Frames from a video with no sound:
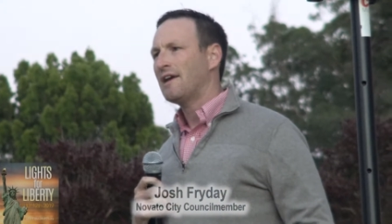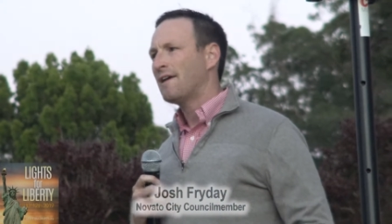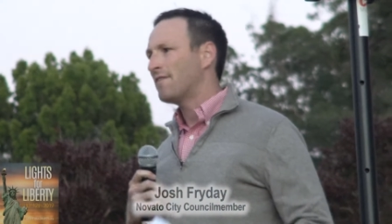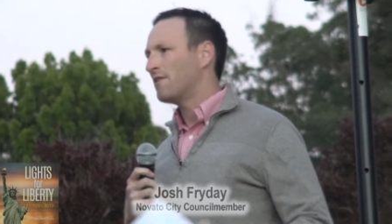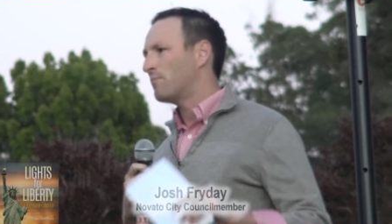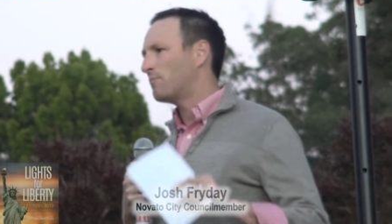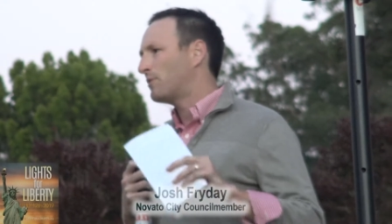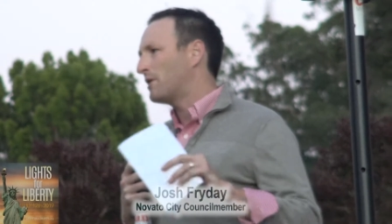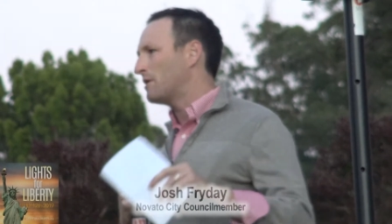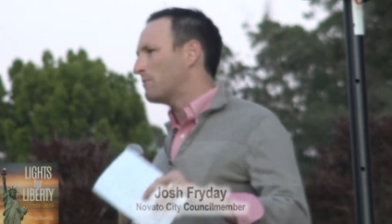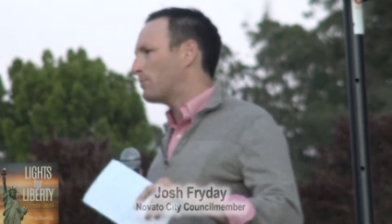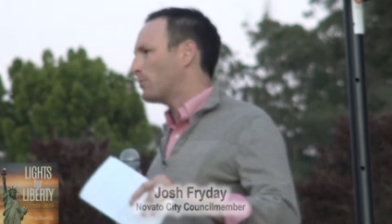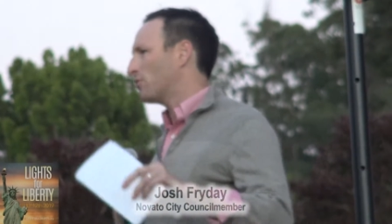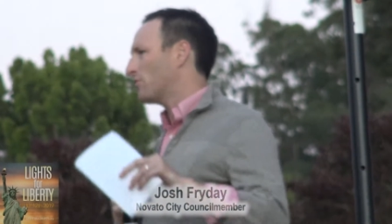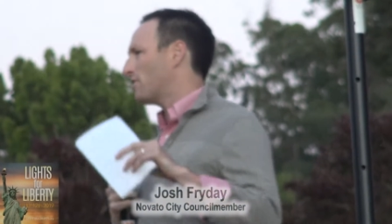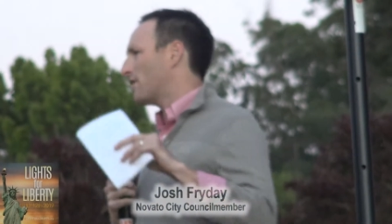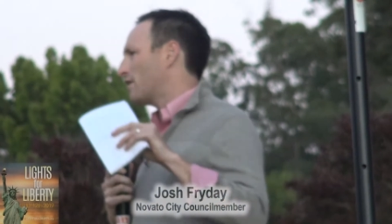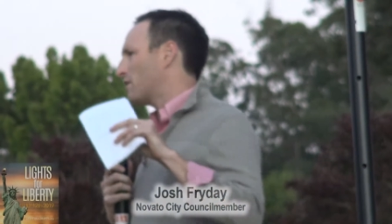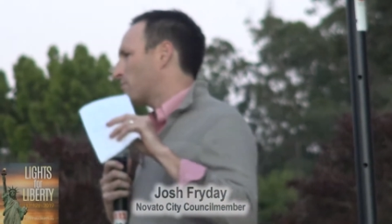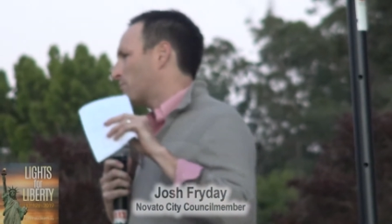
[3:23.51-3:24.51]
The people
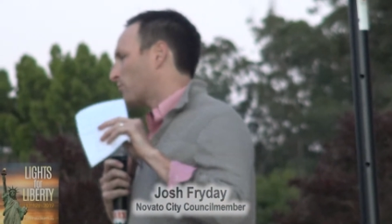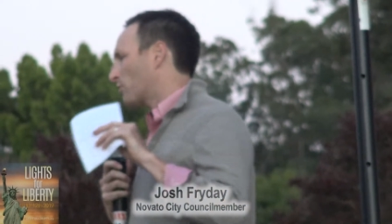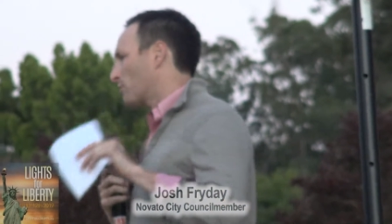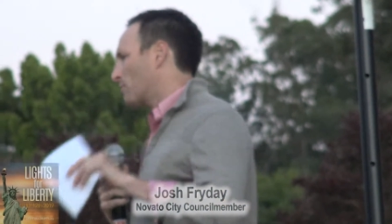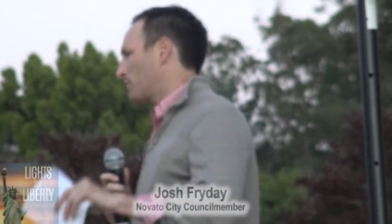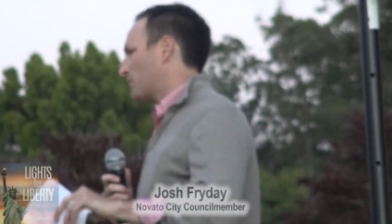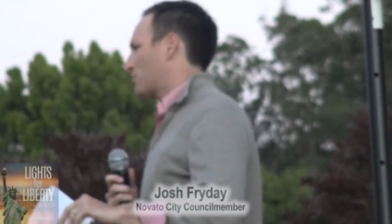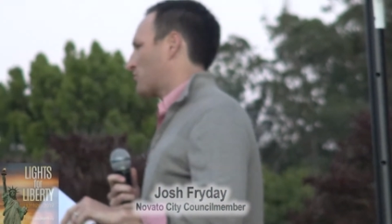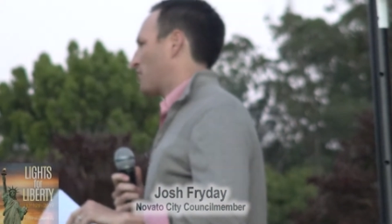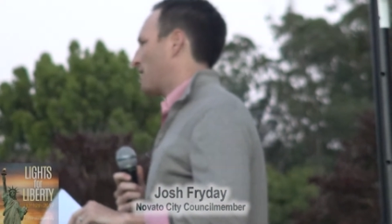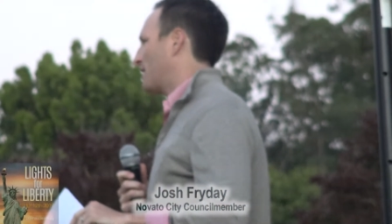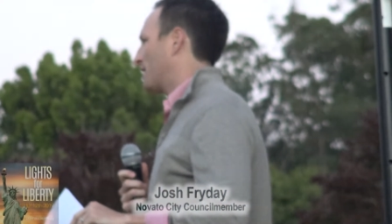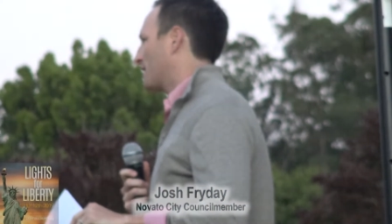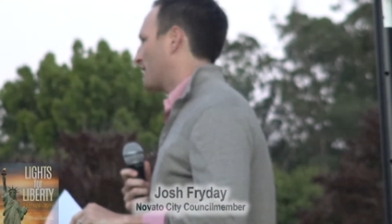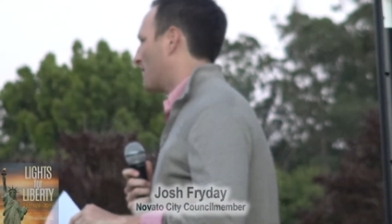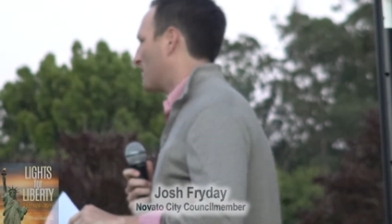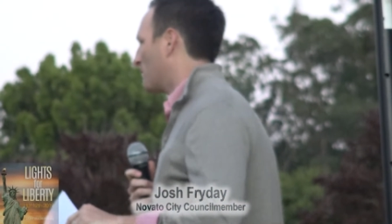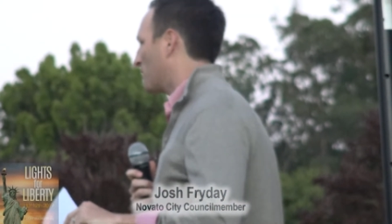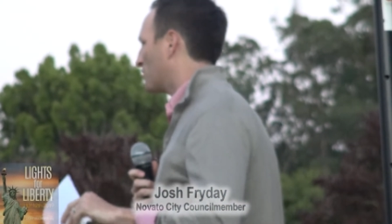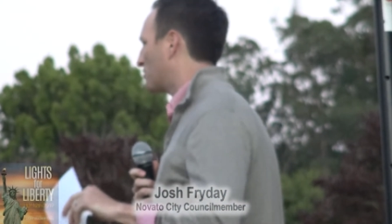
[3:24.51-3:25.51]
that are perpetrating
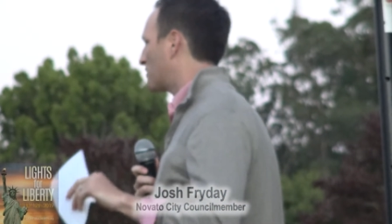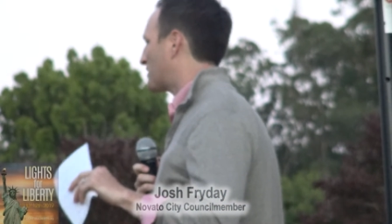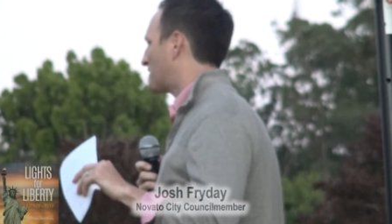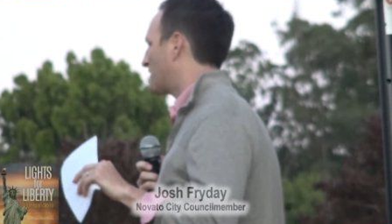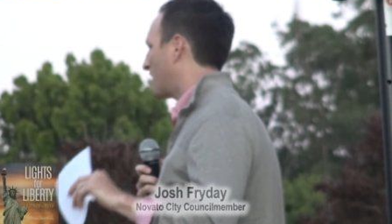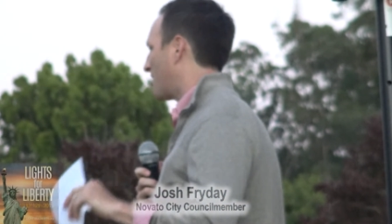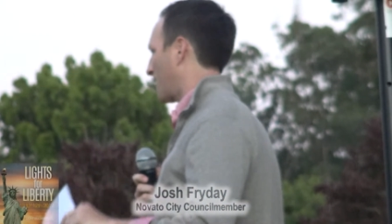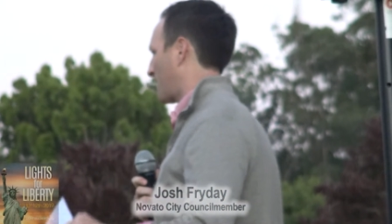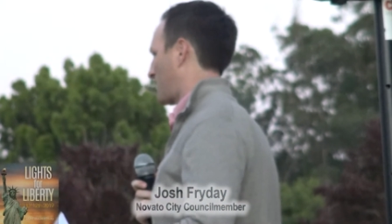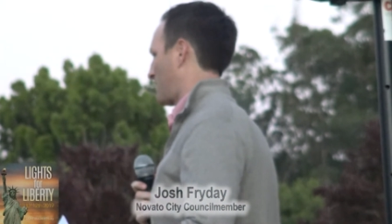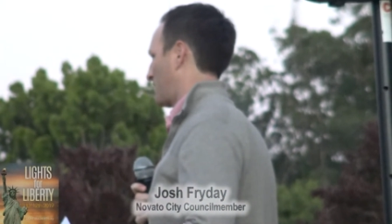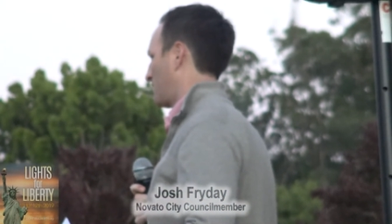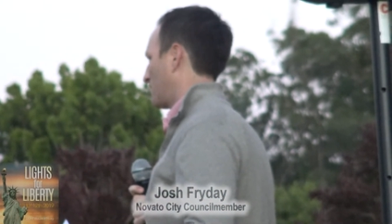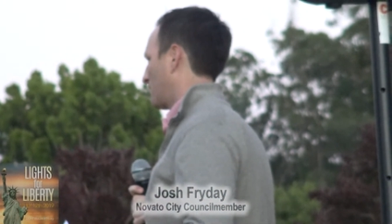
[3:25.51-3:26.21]
them are sick.